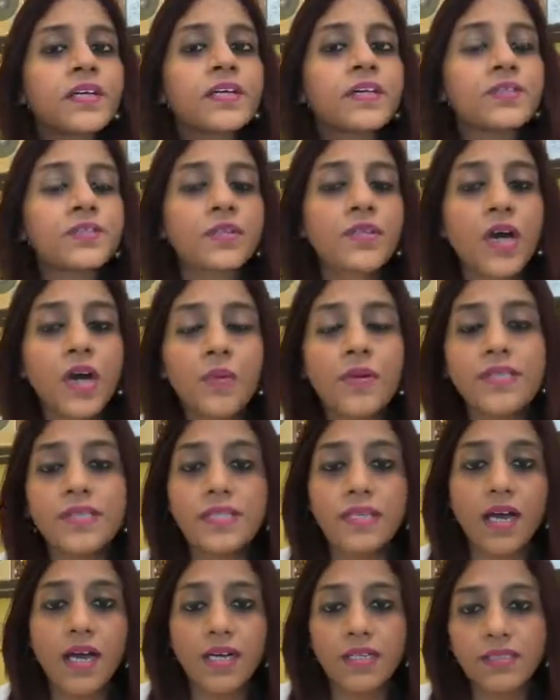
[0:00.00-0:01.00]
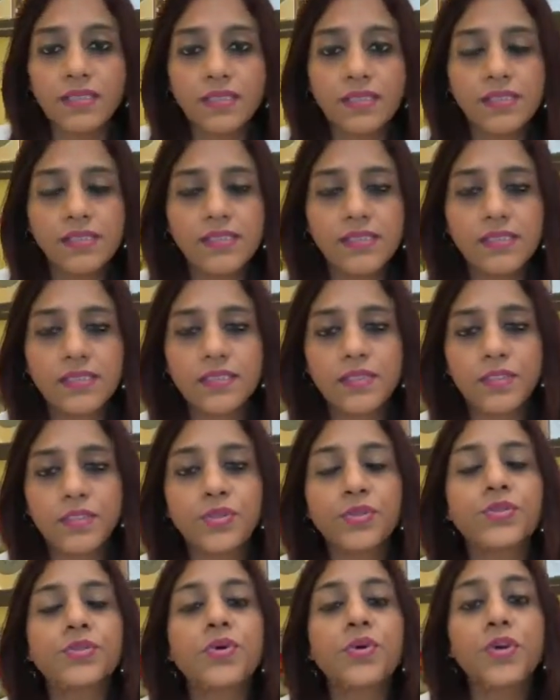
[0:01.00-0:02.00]
So now as an adult,
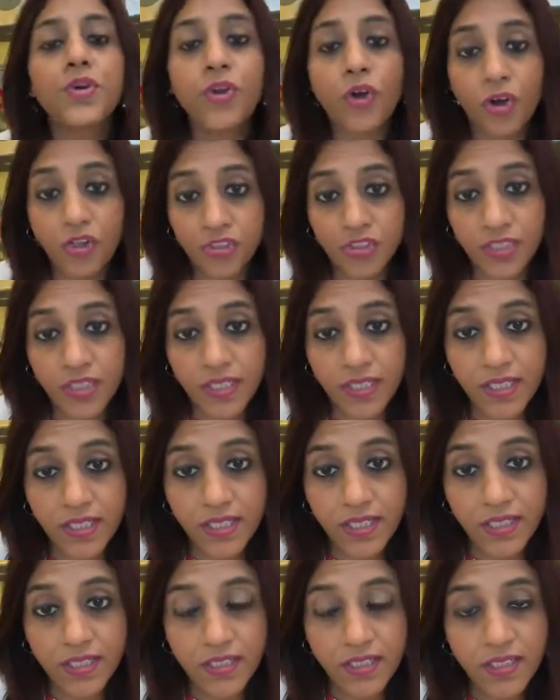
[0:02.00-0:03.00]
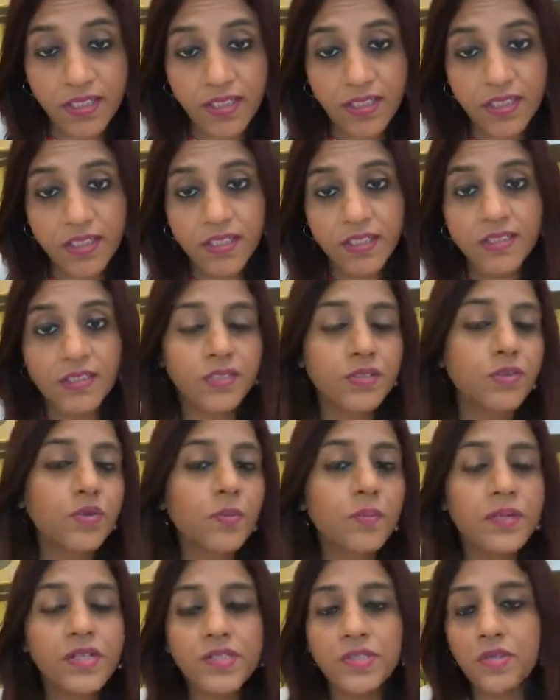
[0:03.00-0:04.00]
you know logically that
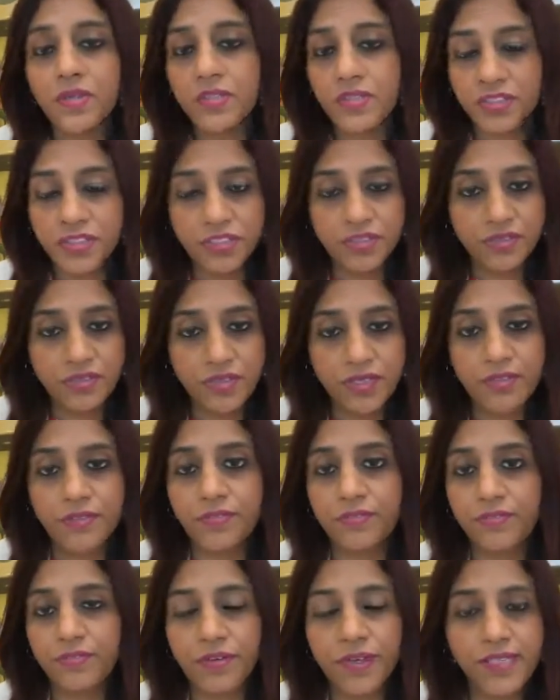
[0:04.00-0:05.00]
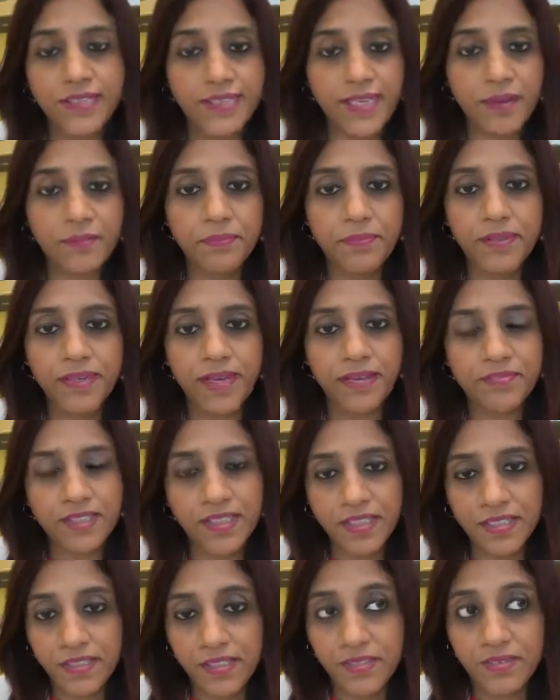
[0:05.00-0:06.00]
nobody's going to, like for example, I've
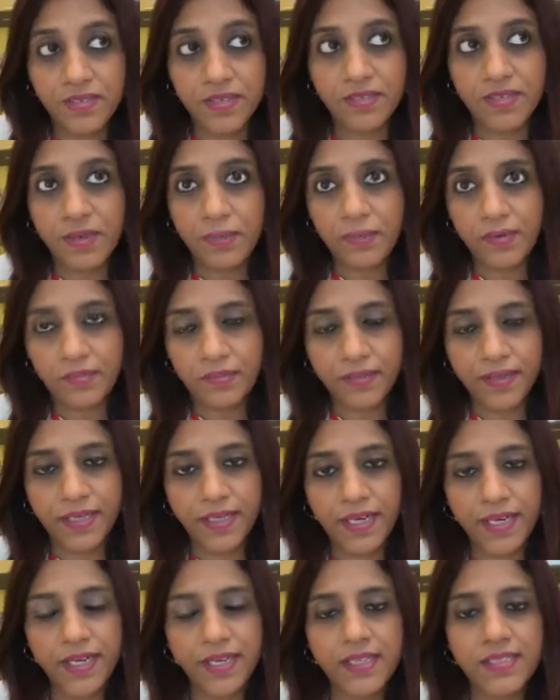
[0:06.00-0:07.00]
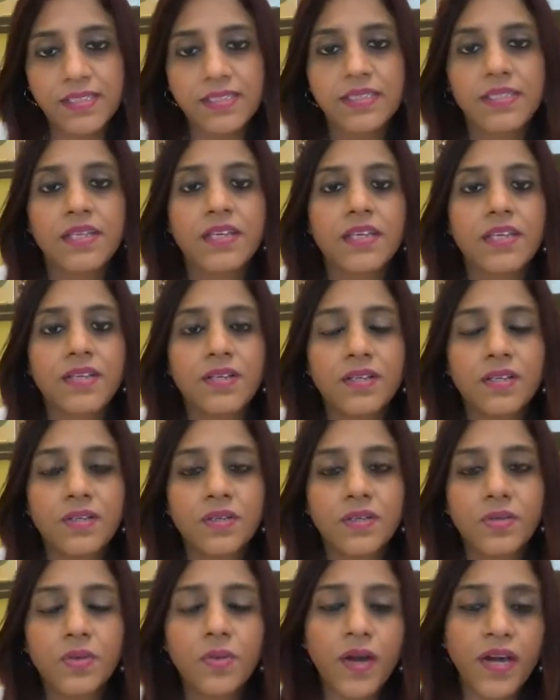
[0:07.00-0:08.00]
seen this with a couple of my clients
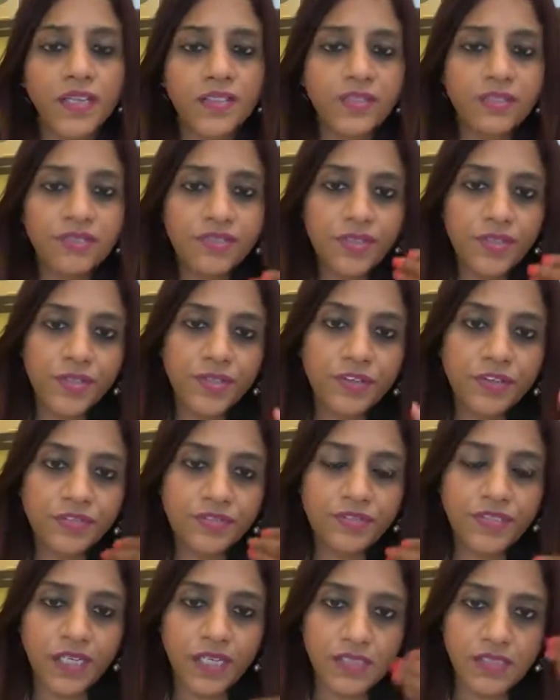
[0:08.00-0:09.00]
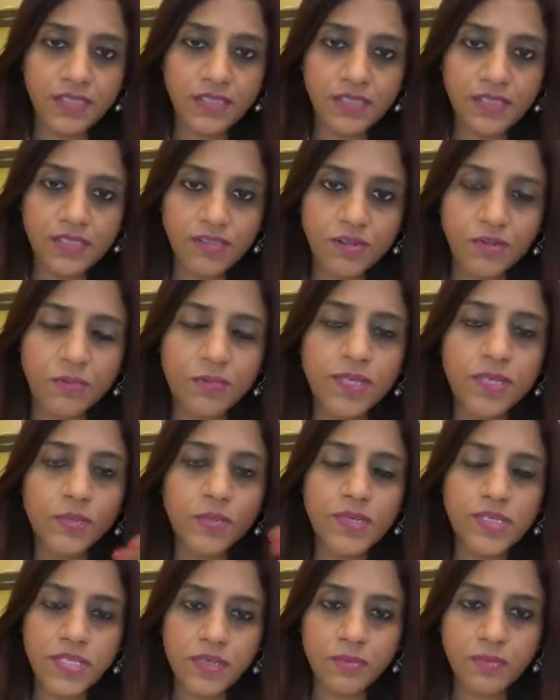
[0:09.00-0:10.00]
who had the fear of success or being
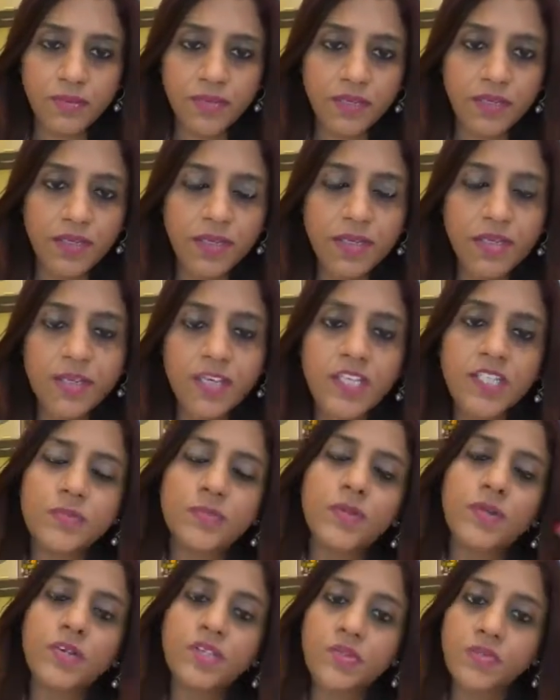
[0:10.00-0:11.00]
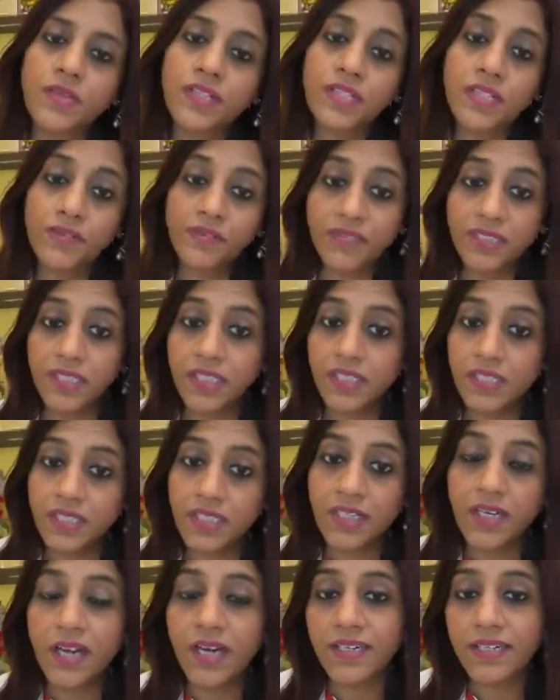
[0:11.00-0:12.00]
visible, is because when they were in
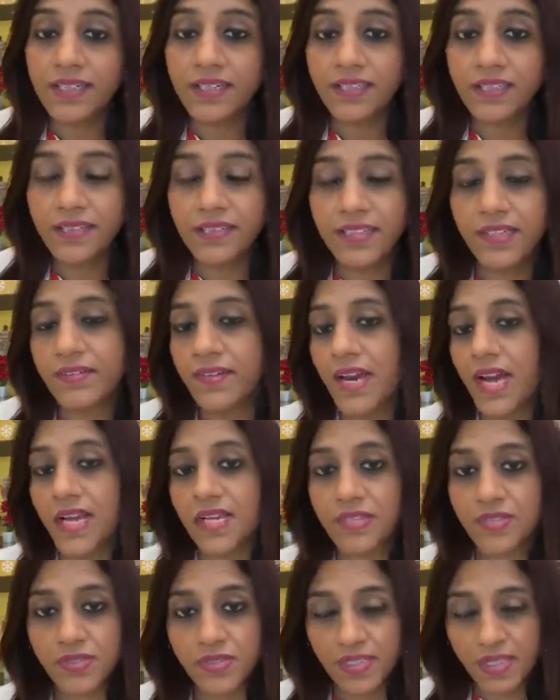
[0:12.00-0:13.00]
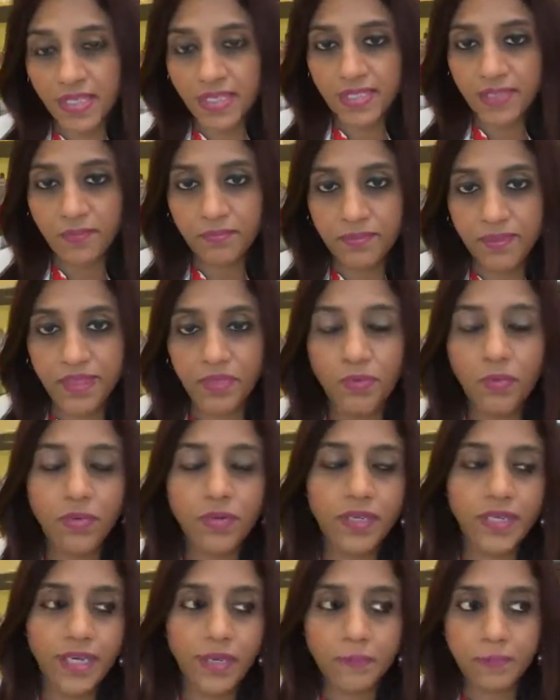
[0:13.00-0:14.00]
kindergarten, they were asked to say something,
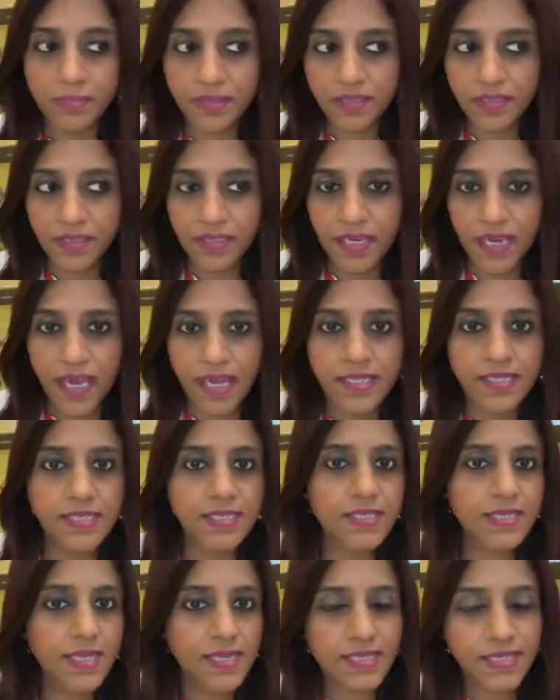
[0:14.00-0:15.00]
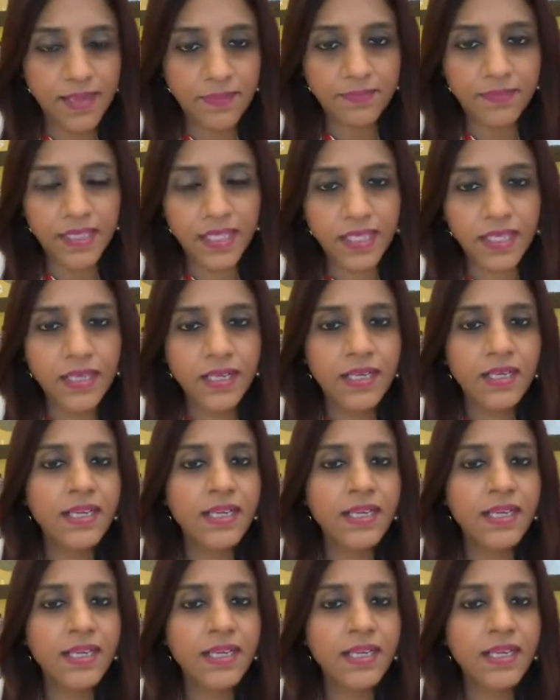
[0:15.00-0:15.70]
get up in the class and say something.